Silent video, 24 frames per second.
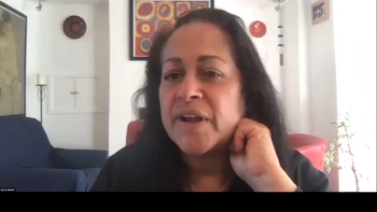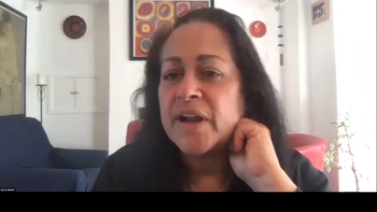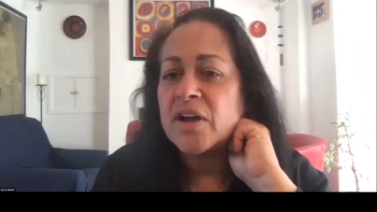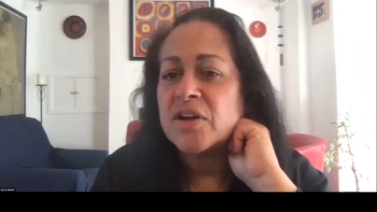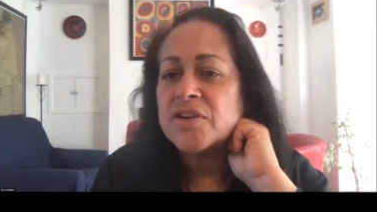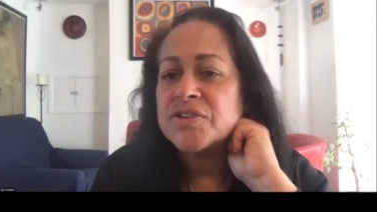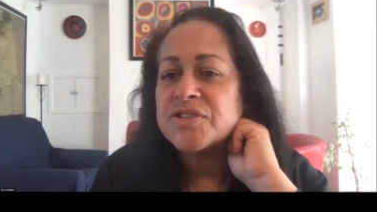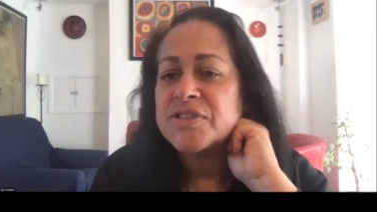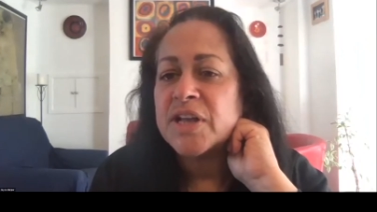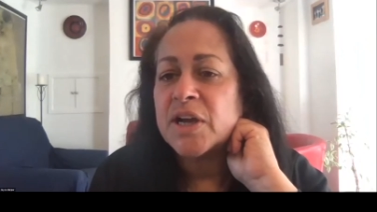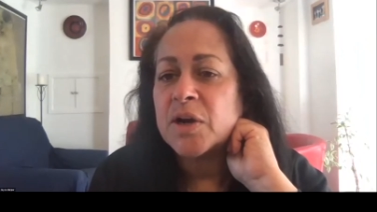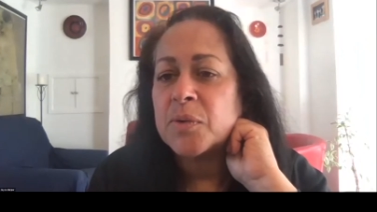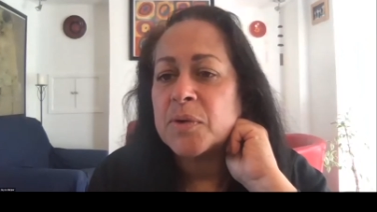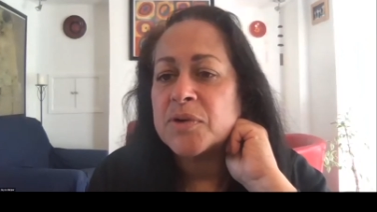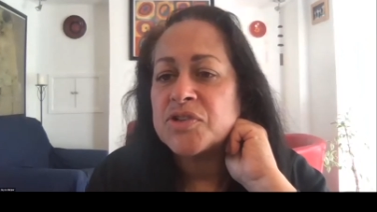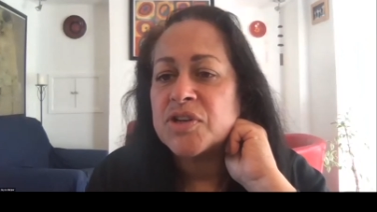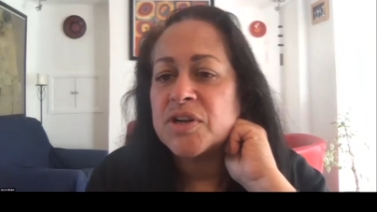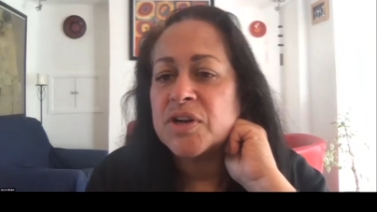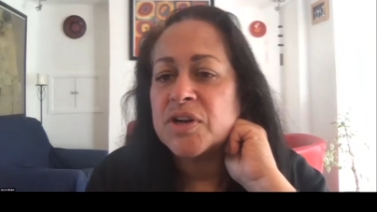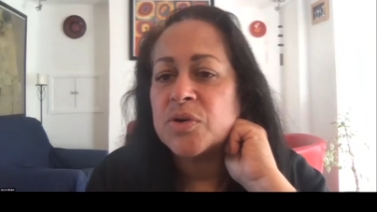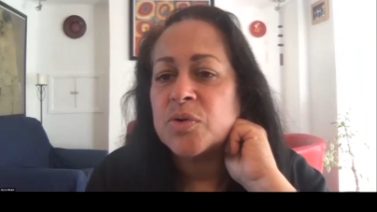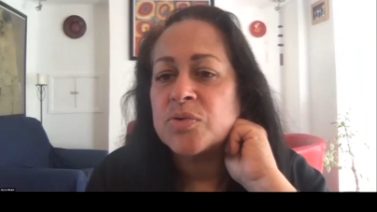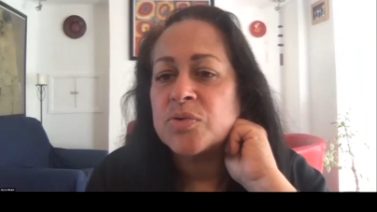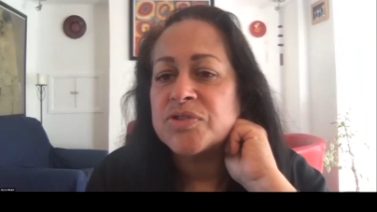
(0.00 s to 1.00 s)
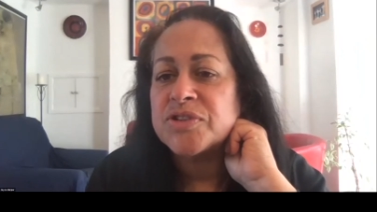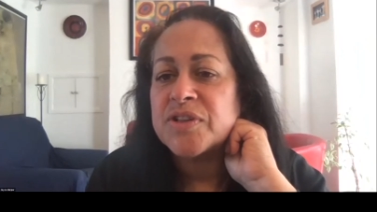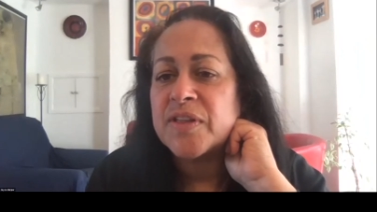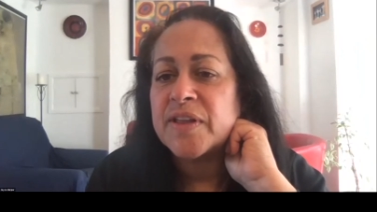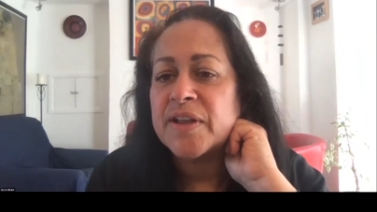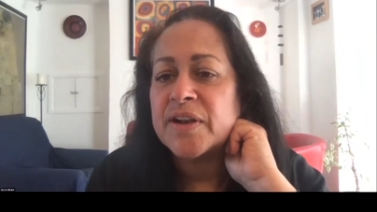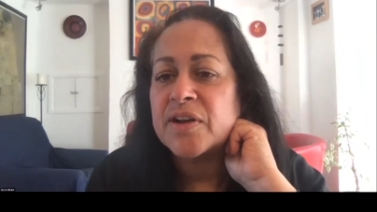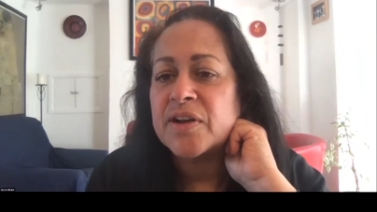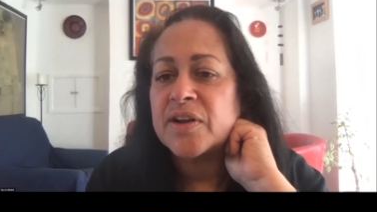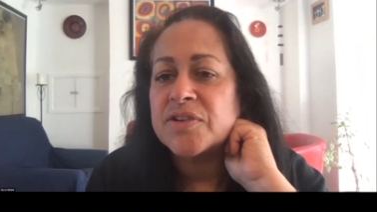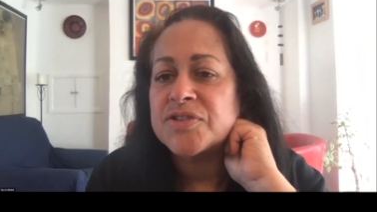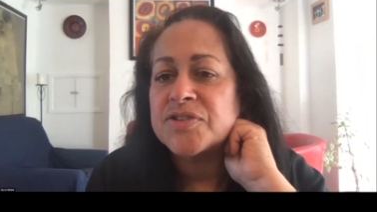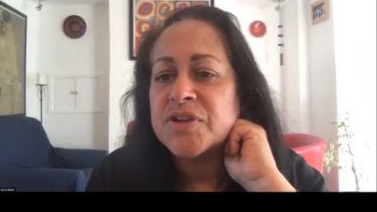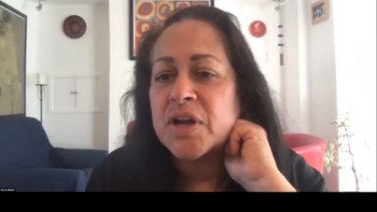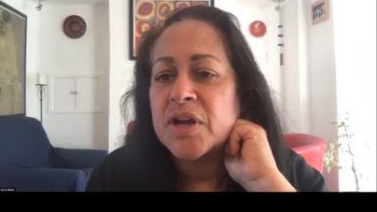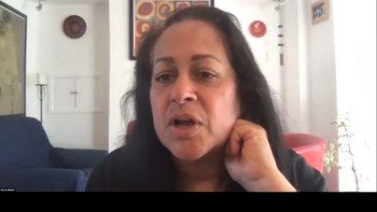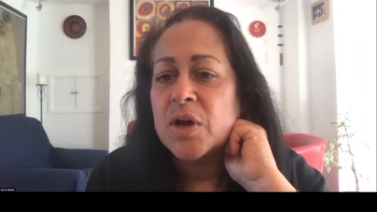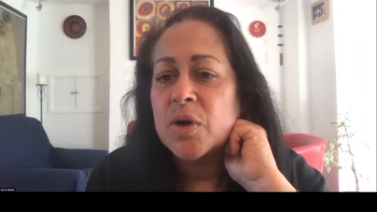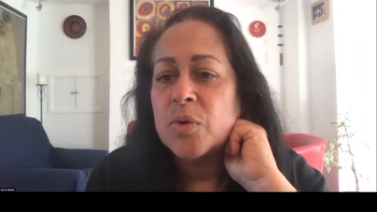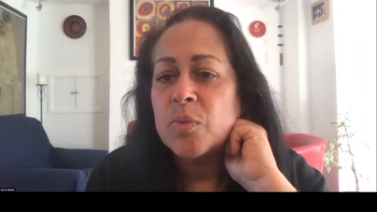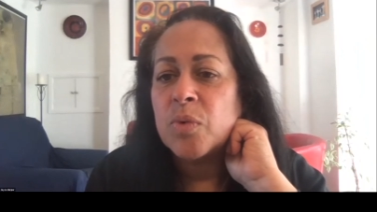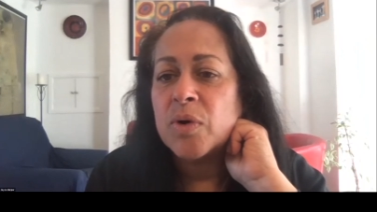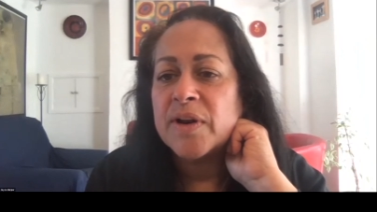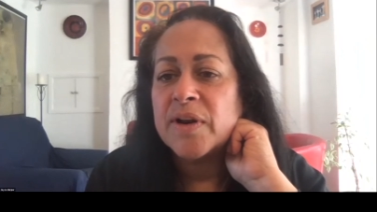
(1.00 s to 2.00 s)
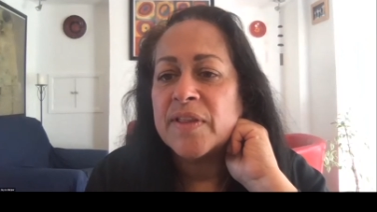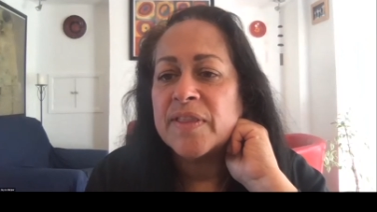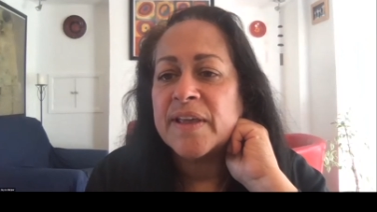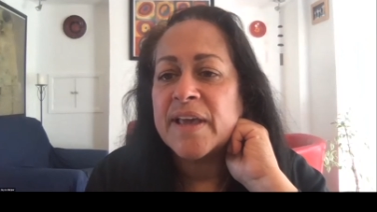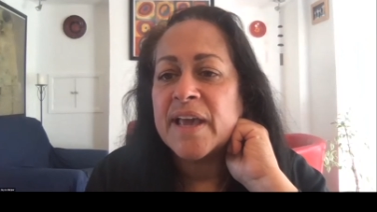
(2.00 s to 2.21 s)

asked that question and also then asked, what in the